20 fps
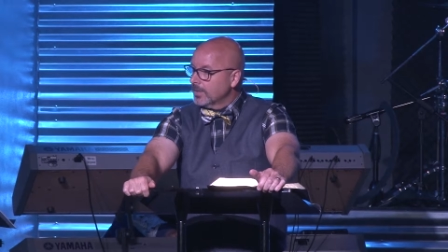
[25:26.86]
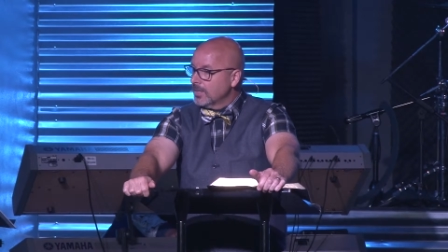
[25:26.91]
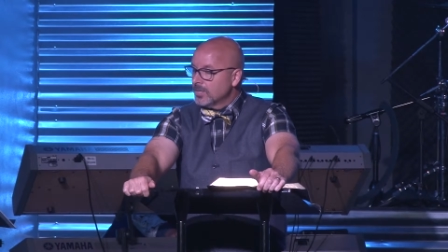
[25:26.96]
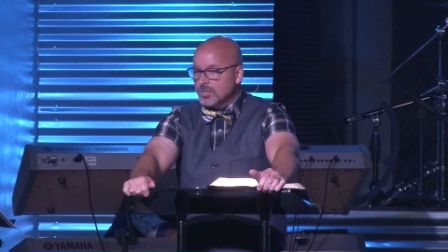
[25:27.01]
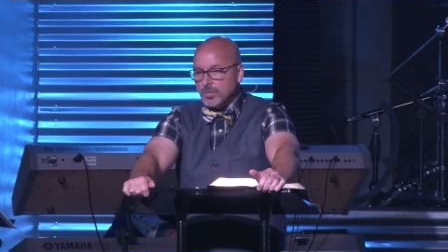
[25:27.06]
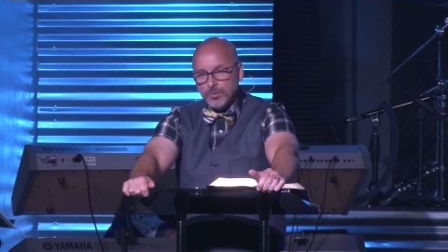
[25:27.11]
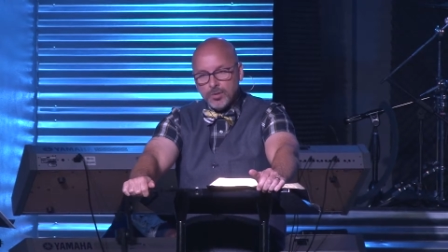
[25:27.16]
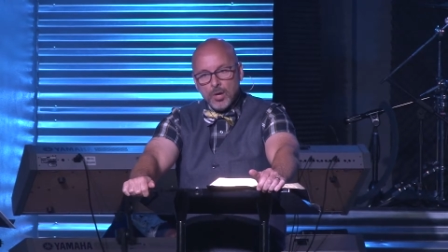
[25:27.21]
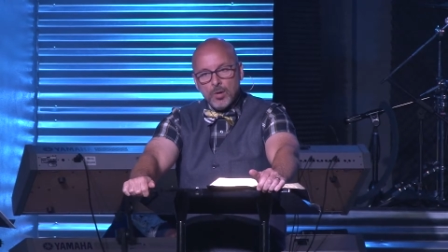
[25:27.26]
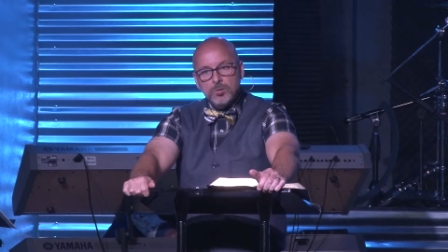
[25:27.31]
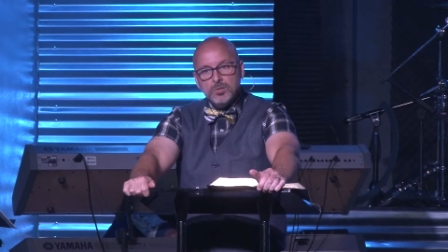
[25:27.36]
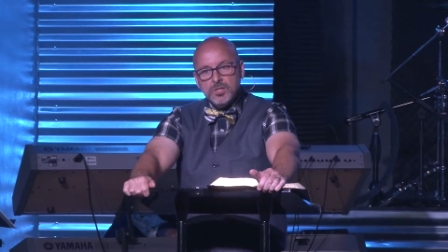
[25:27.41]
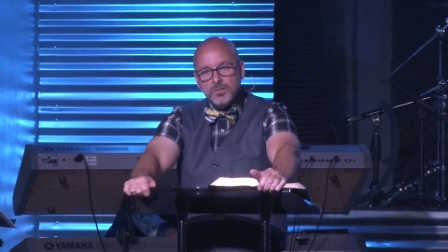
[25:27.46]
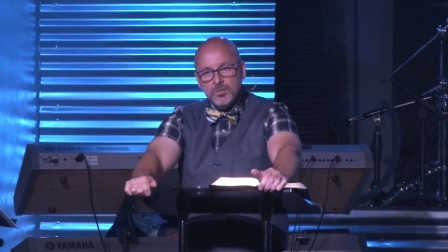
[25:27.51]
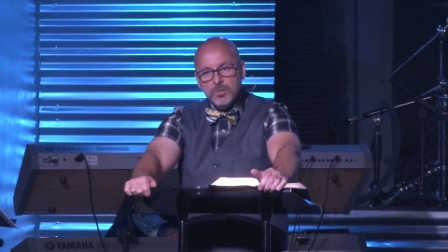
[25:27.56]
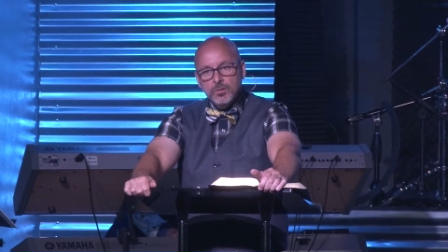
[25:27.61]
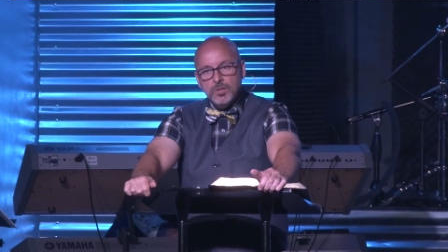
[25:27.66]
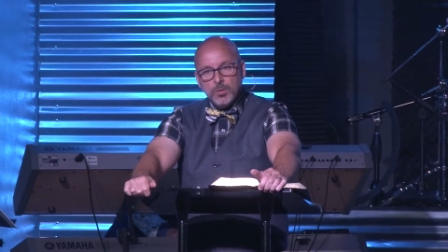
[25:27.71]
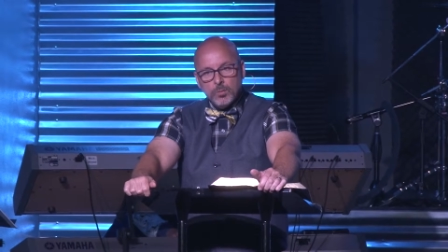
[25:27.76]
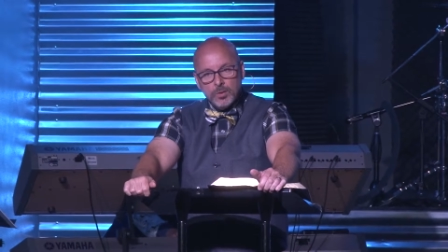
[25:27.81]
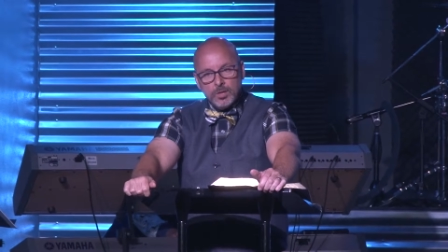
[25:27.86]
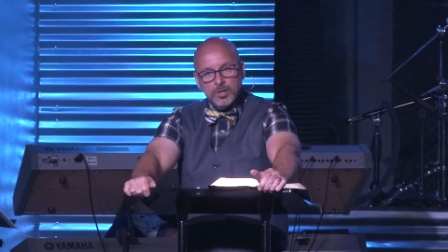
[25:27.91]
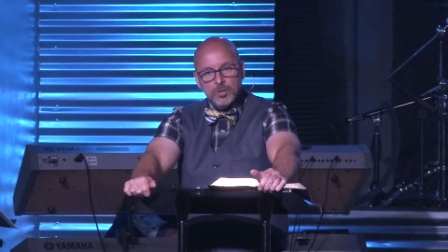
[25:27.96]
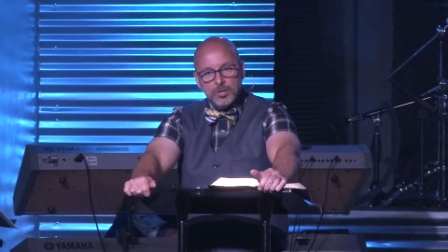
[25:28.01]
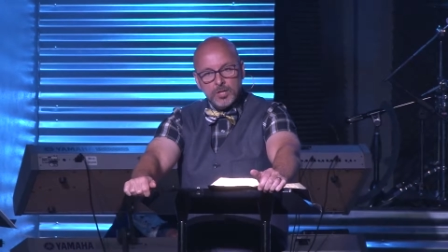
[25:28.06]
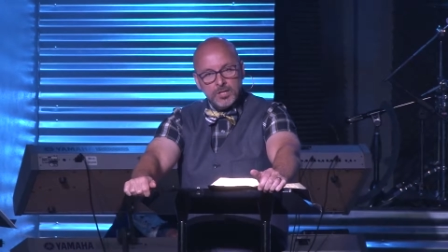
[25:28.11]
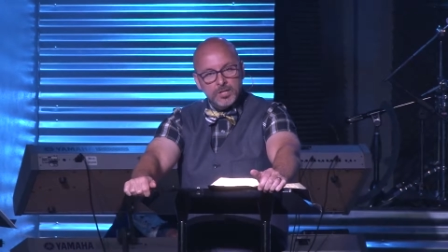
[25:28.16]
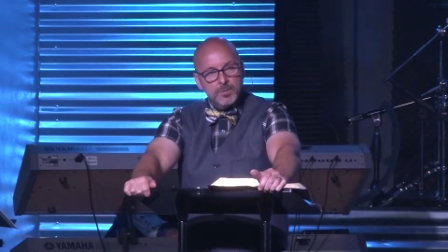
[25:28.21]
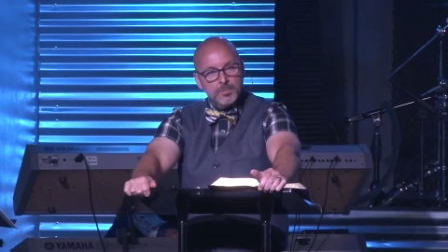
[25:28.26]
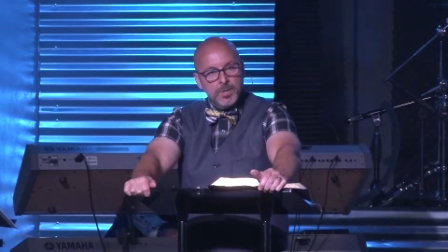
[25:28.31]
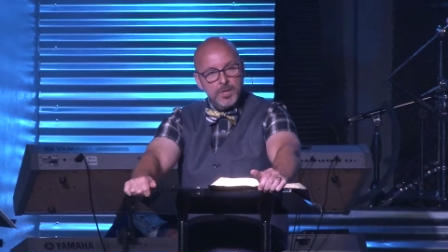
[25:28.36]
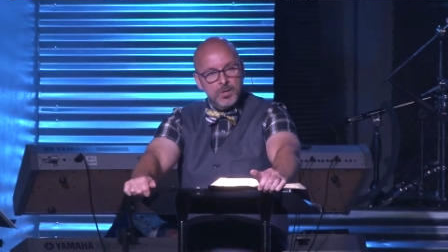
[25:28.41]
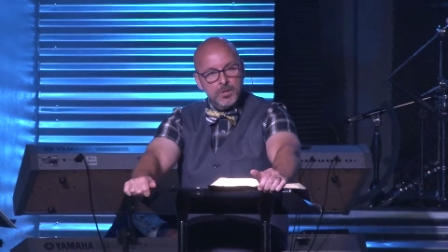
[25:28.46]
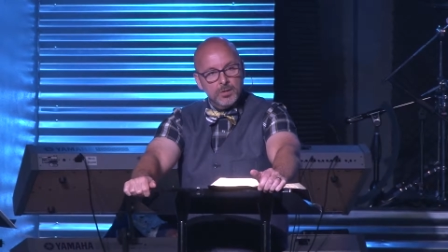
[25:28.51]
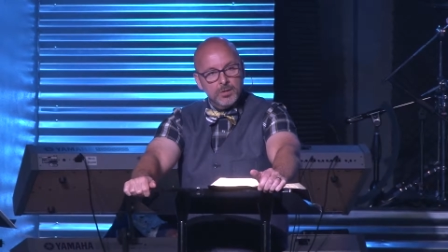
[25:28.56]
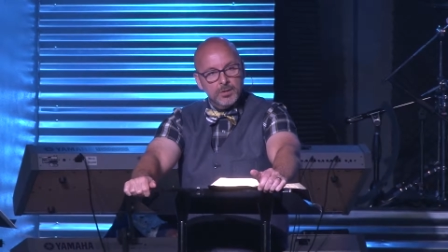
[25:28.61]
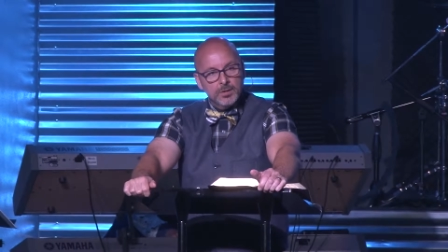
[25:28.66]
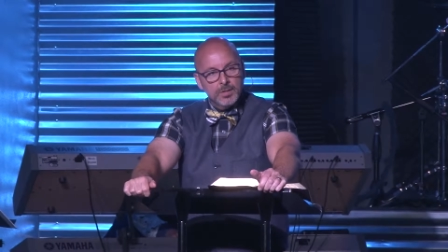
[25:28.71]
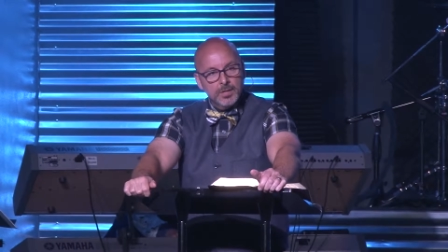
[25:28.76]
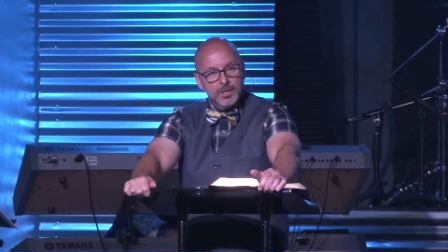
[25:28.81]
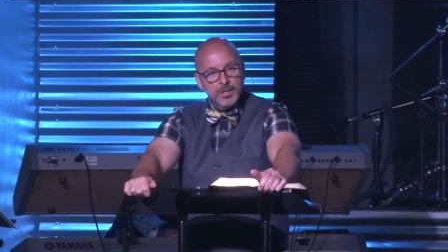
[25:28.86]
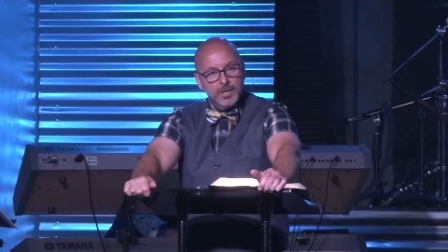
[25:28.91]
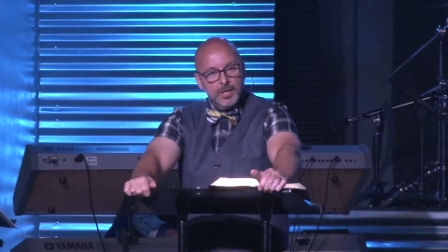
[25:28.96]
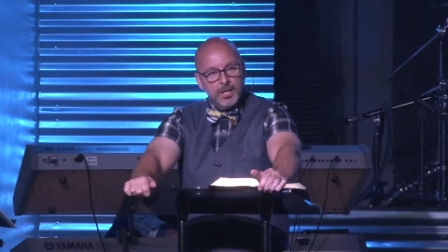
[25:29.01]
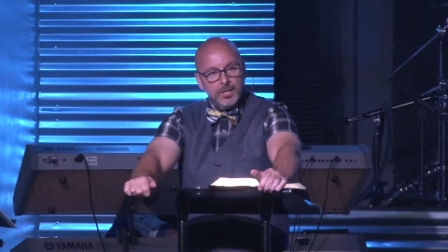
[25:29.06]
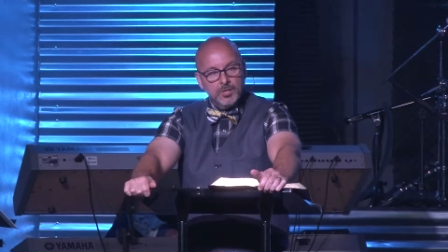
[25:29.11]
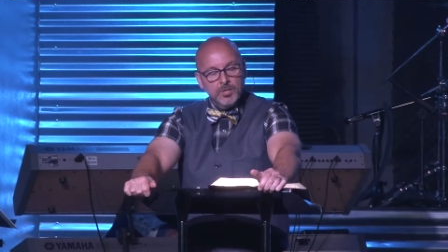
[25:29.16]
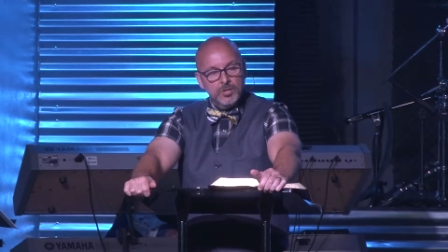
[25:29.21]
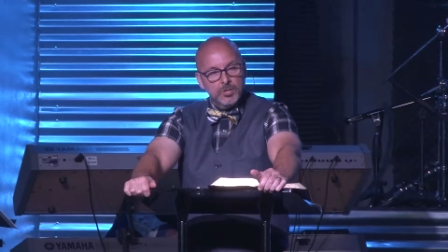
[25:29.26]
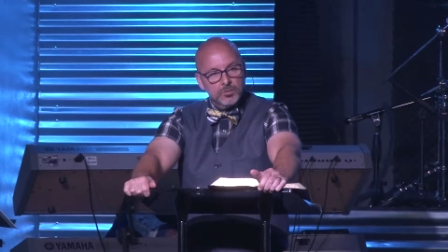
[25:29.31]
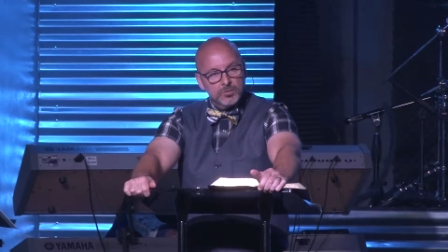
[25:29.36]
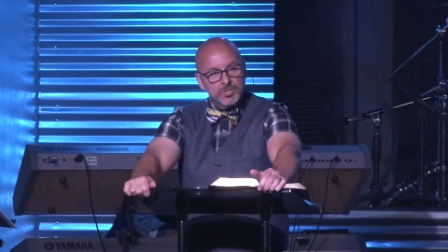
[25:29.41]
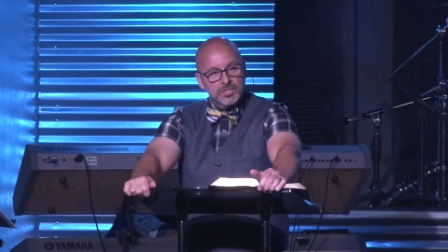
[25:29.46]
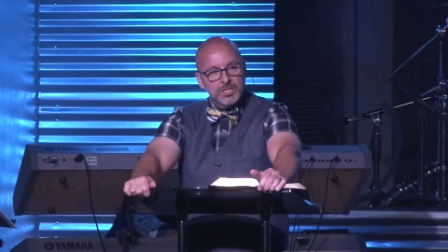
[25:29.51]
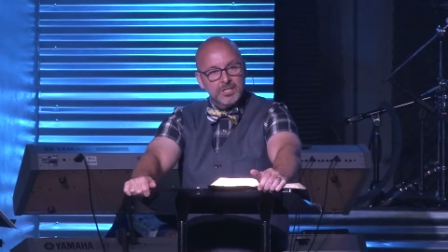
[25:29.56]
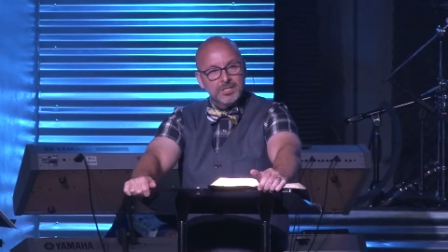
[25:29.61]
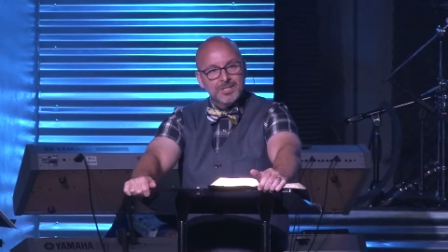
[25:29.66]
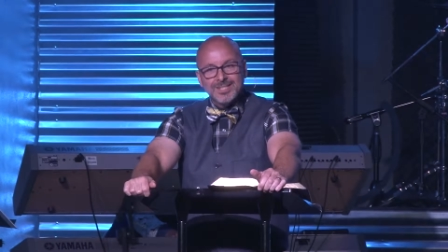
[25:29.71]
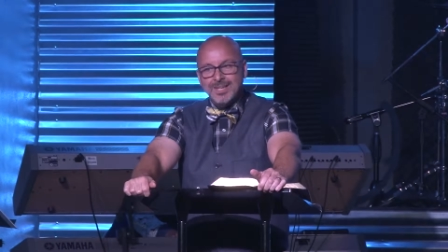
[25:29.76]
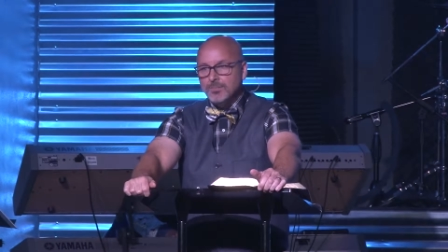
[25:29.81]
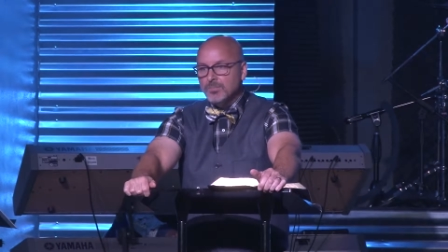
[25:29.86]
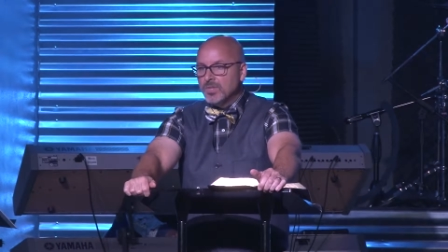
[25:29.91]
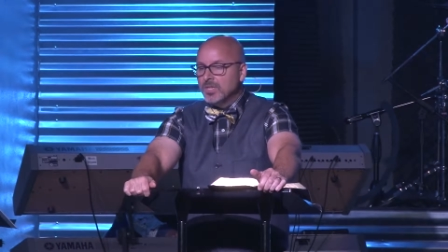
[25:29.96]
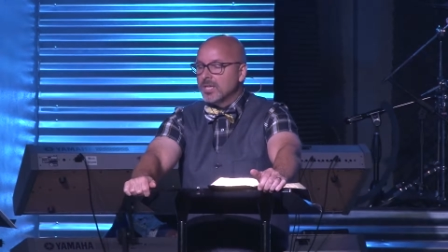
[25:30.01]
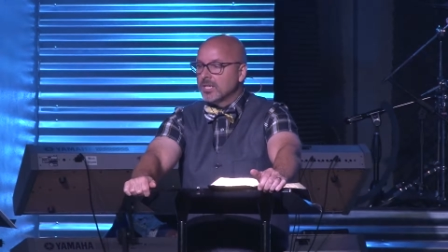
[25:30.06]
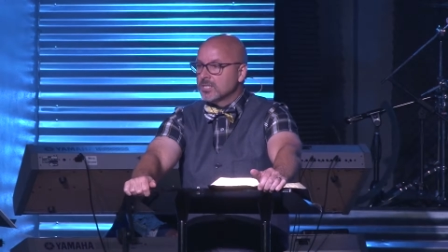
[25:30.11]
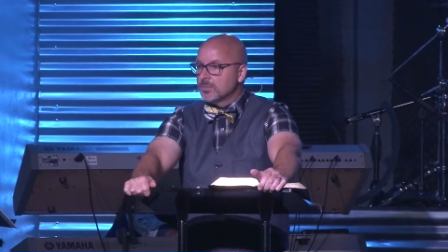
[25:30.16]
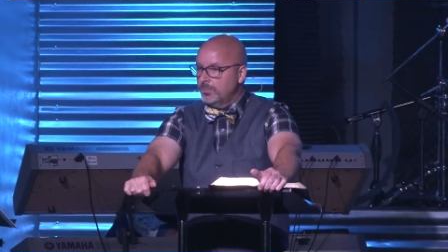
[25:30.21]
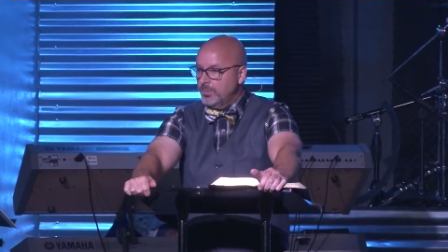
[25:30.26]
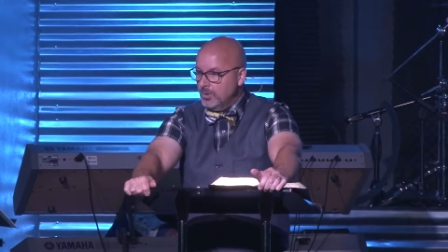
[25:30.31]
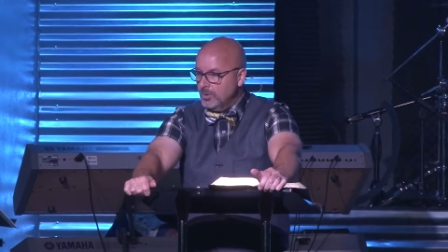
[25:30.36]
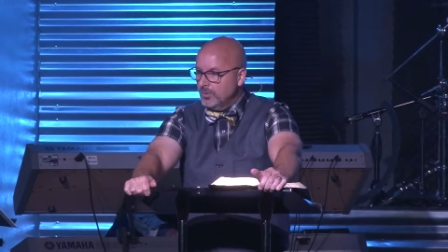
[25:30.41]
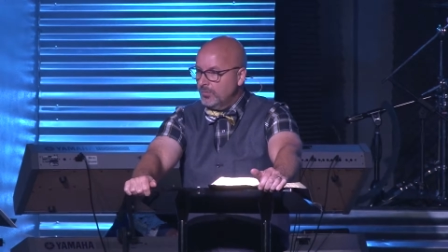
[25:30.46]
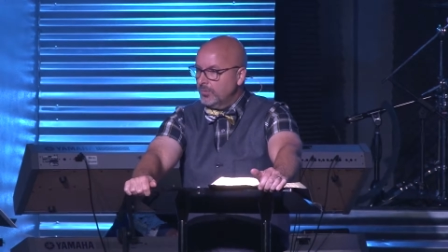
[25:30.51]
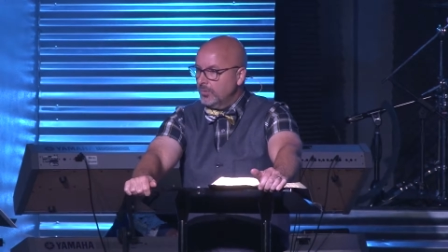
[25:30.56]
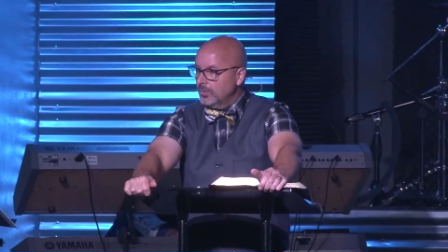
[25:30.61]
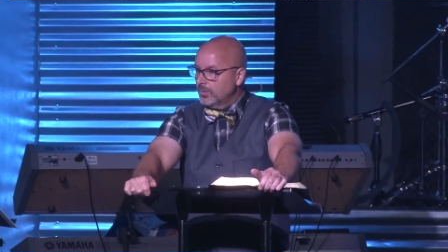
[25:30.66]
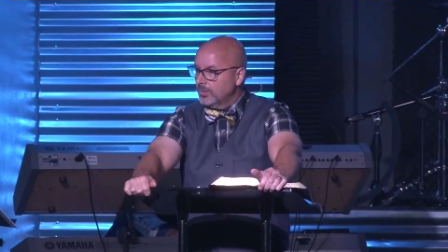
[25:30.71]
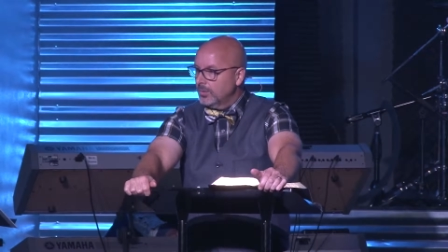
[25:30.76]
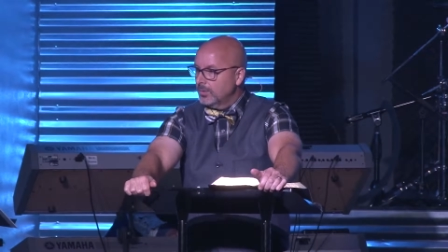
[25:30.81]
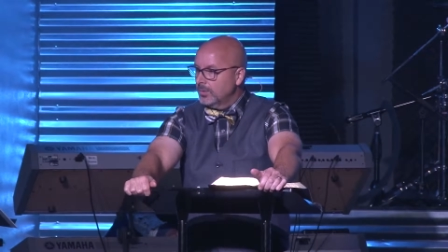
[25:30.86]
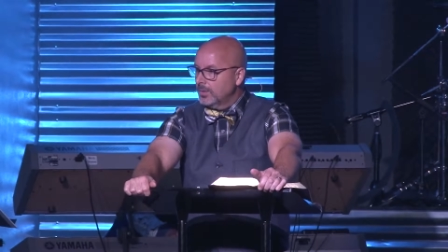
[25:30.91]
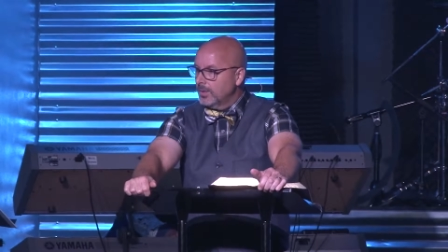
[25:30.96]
So, those of you that want to look in the mirror and you don't see something that's beautiful